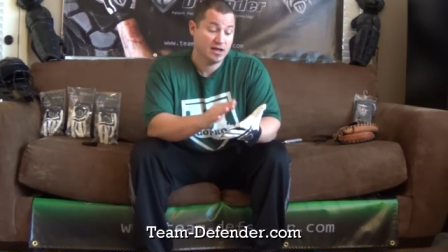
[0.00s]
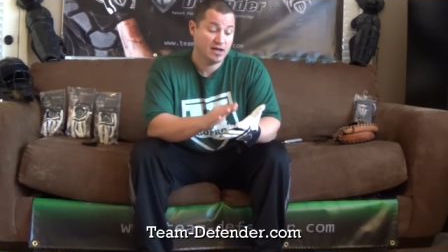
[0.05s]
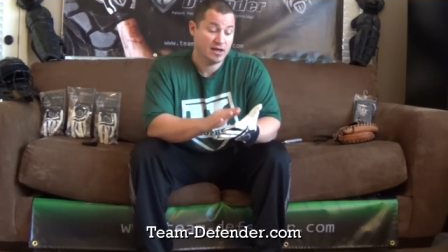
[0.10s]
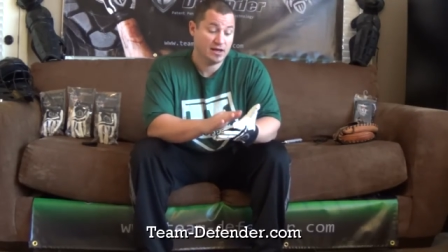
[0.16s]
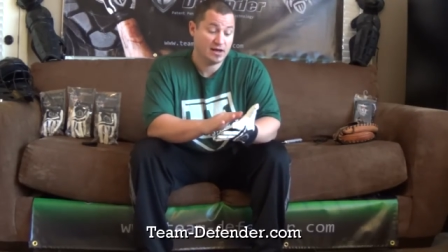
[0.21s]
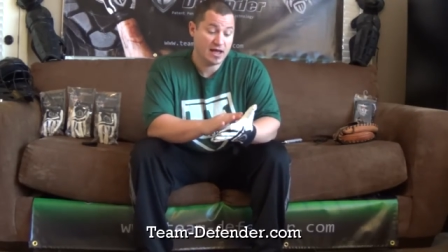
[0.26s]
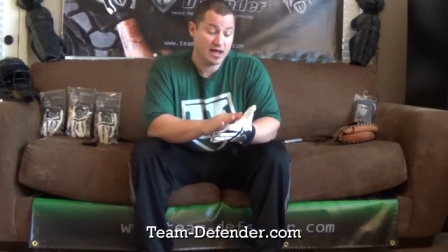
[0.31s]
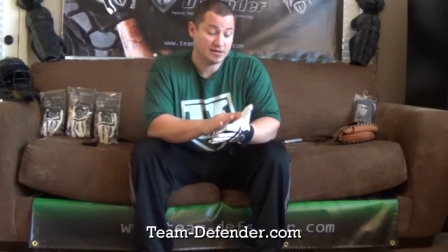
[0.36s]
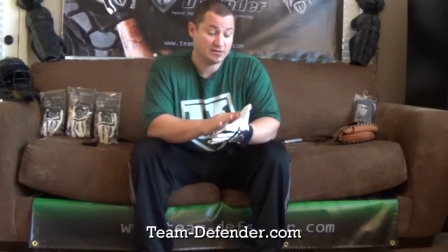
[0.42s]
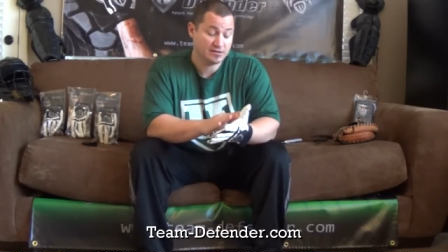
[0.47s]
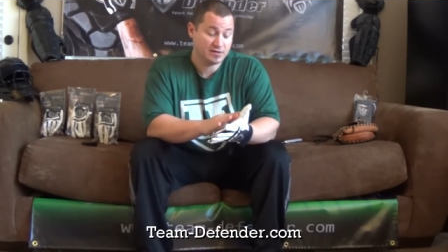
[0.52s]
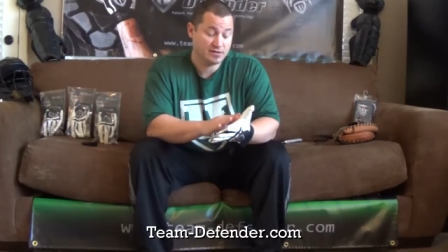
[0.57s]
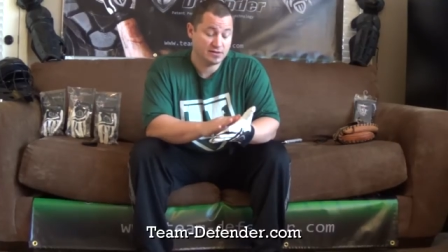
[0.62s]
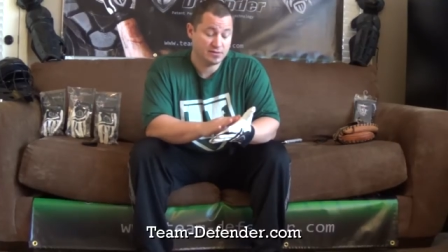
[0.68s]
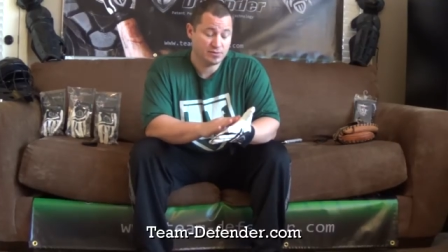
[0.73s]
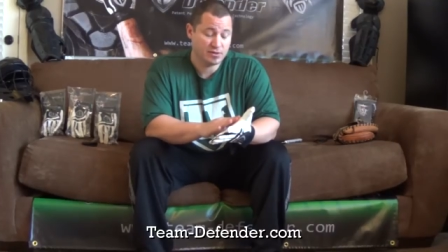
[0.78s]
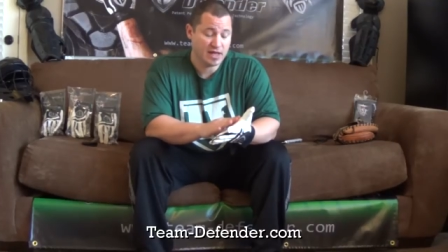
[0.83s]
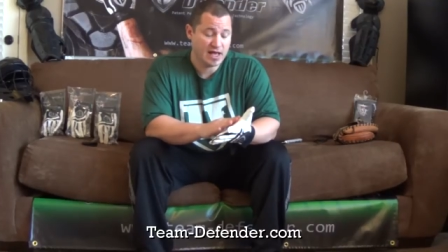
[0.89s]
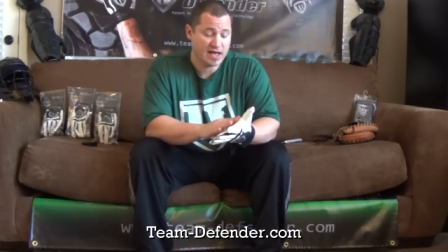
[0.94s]
and actually
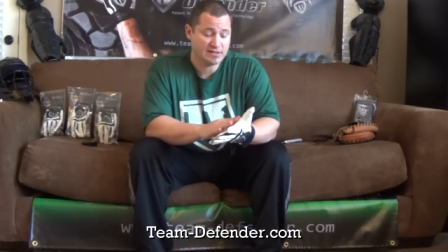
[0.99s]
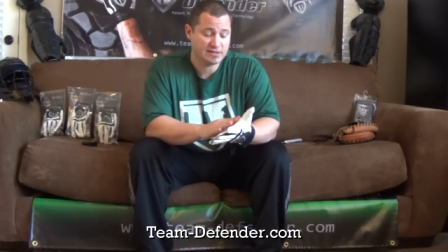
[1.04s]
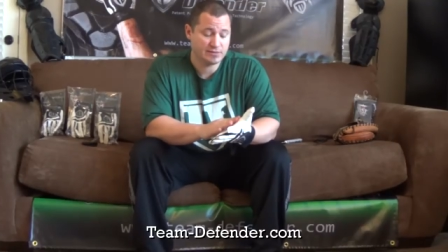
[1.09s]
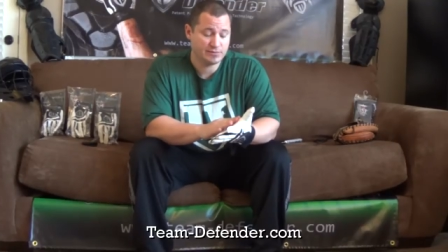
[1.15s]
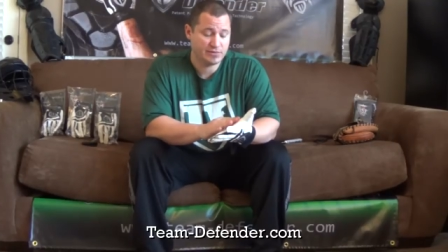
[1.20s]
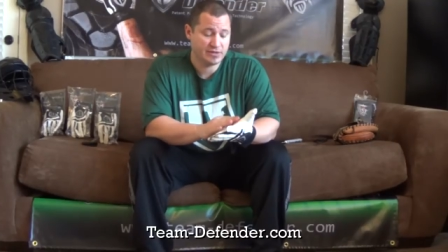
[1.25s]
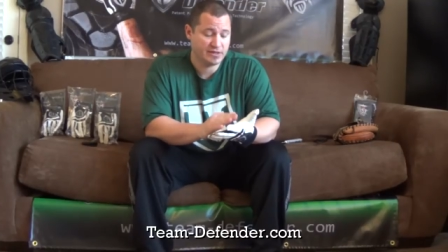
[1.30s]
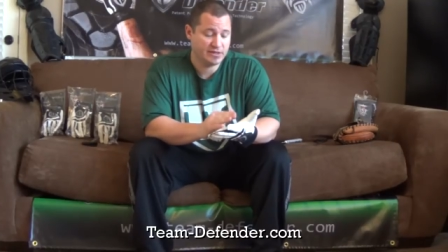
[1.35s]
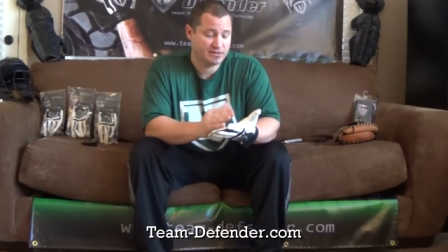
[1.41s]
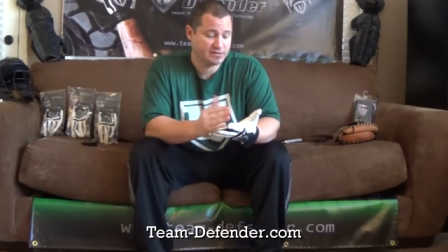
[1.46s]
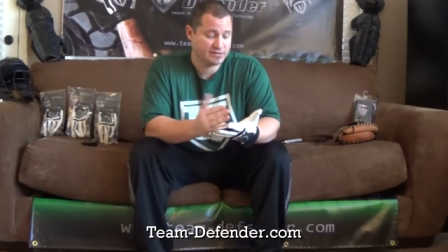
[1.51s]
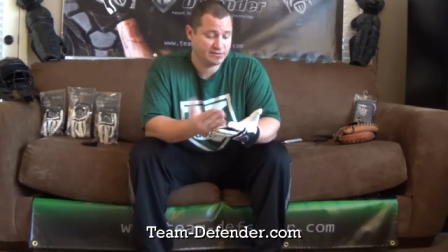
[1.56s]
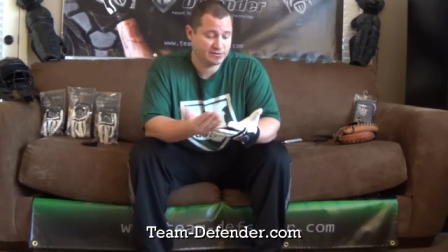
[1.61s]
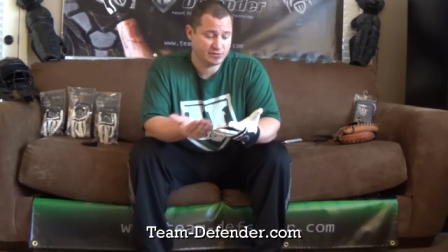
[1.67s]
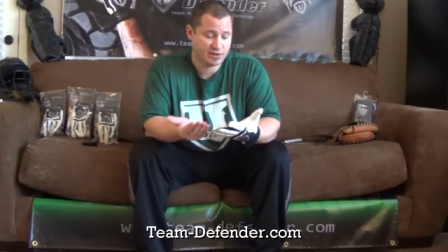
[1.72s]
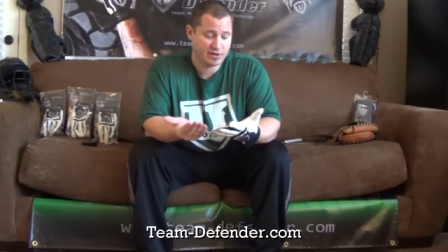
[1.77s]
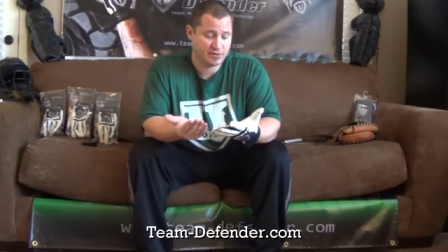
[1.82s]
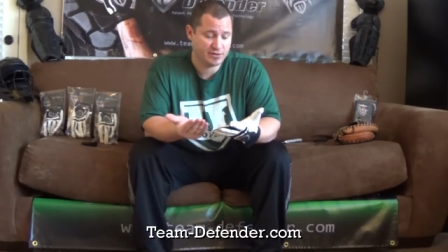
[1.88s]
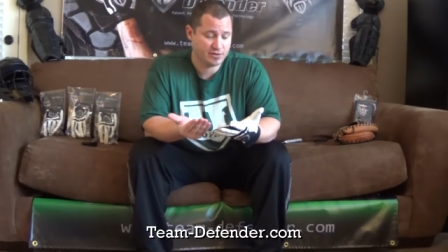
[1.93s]
the plastic piece
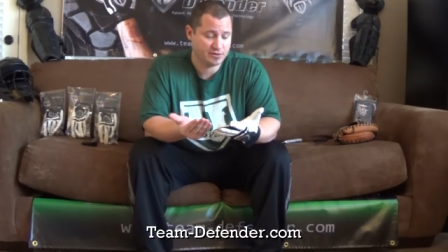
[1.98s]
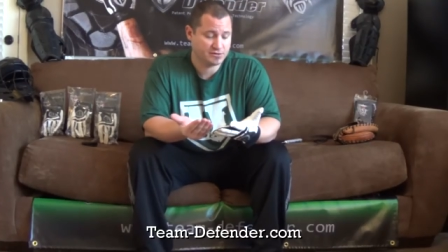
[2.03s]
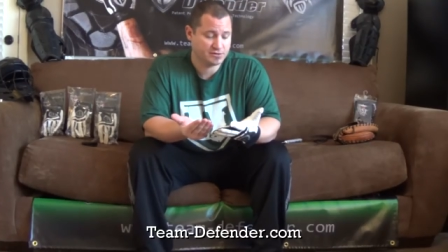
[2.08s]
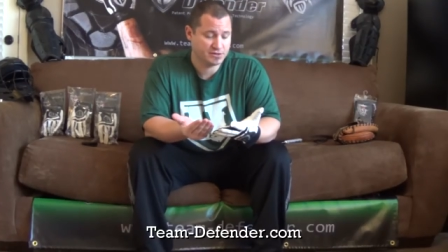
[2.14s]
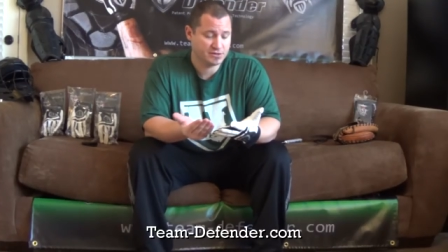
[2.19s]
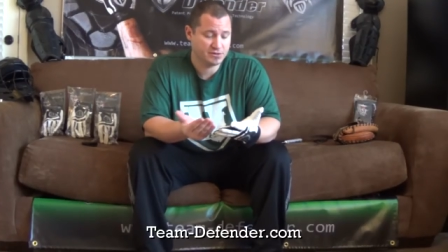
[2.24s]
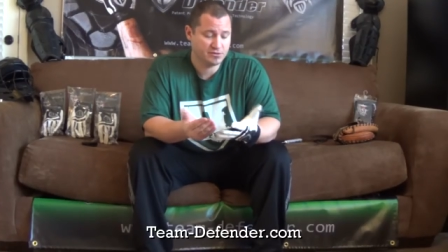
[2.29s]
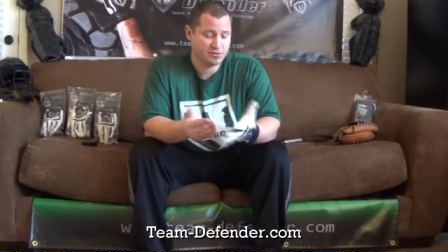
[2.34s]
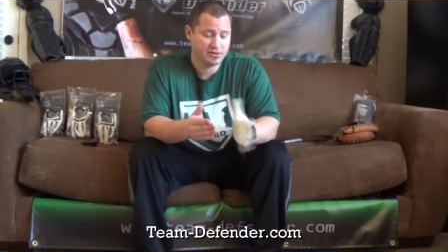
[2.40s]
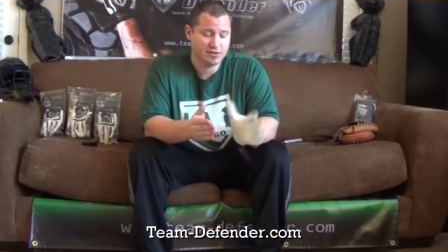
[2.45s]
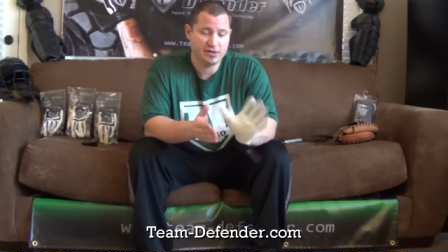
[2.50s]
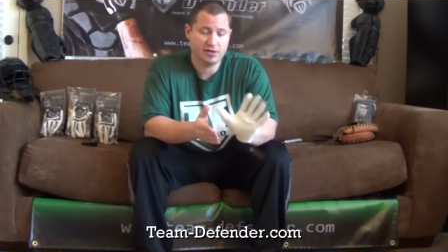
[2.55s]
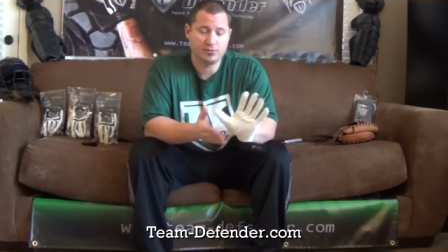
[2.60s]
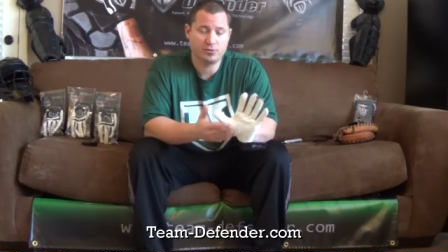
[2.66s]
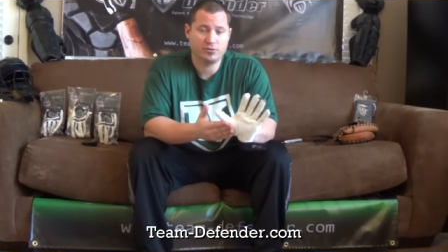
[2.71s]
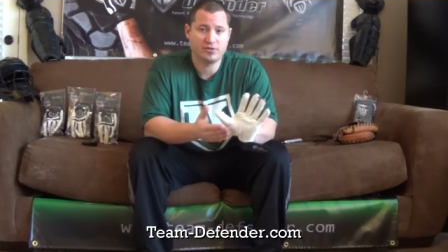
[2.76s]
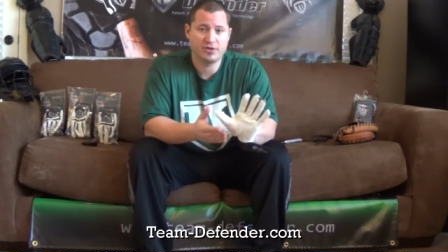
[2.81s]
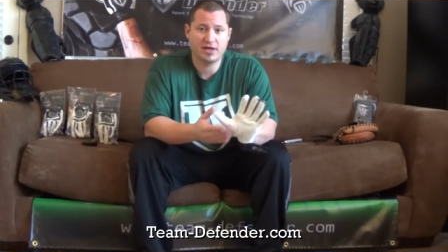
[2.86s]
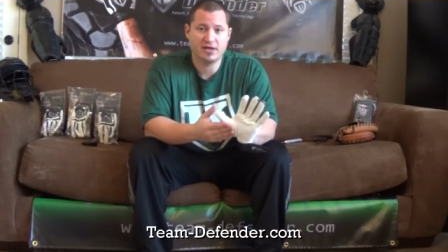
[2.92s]
is right there too to
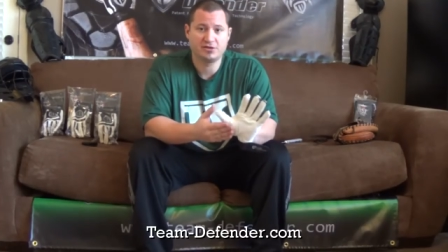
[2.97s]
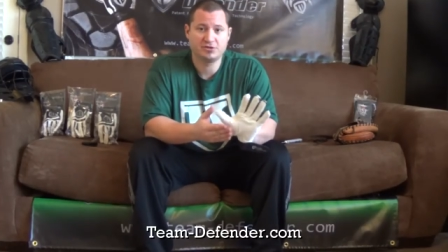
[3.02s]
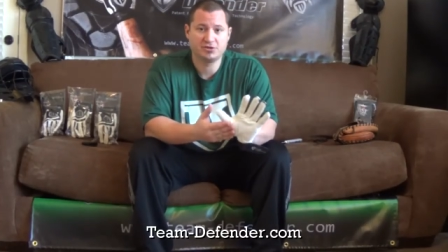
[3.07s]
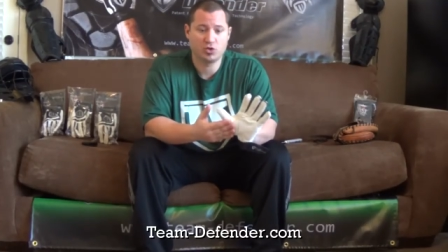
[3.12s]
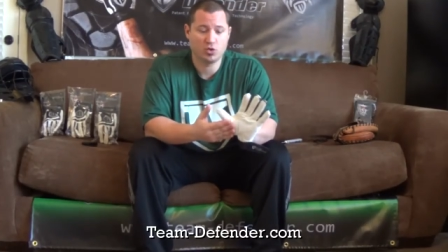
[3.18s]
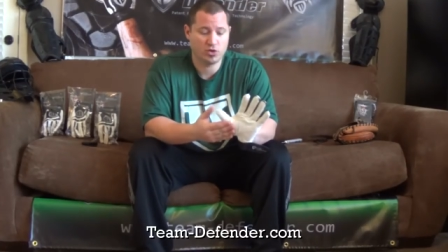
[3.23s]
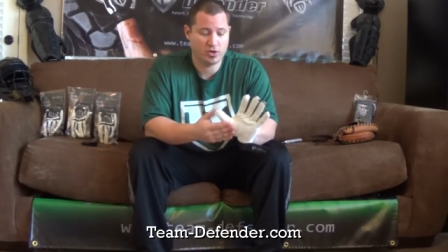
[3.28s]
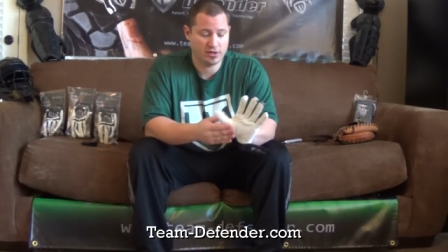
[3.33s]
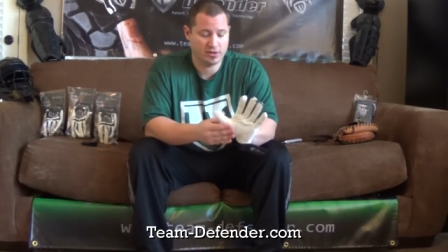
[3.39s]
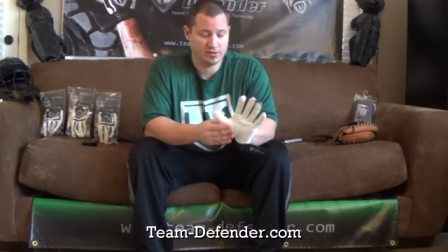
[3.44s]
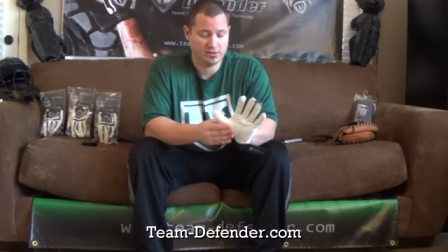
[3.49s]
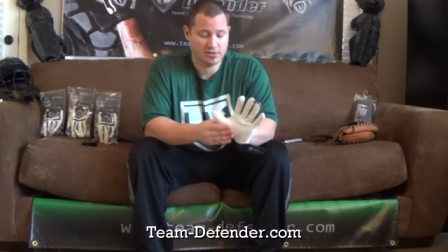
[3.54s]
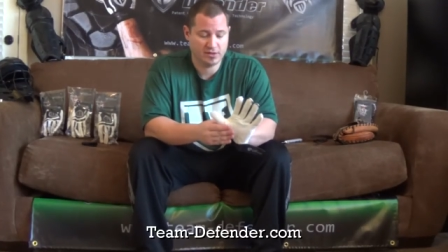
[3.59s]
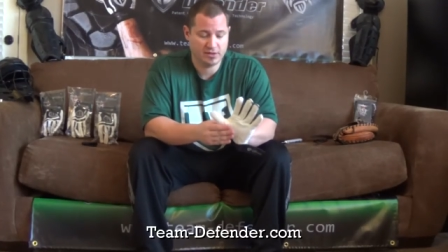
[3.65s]
help with that joint